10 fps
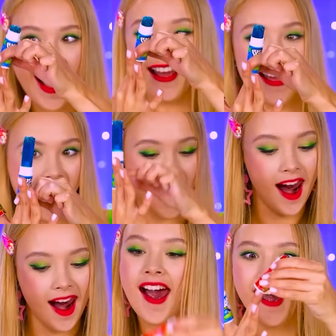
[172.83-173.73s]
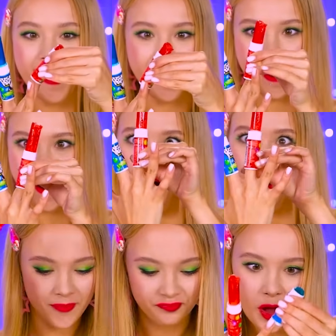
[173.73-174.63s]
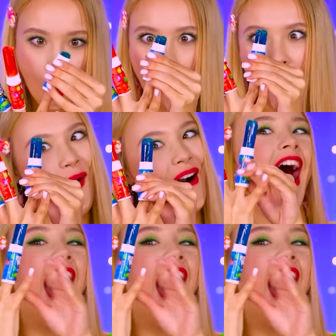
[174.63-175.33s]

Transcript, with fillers: She puts pops on her fingies.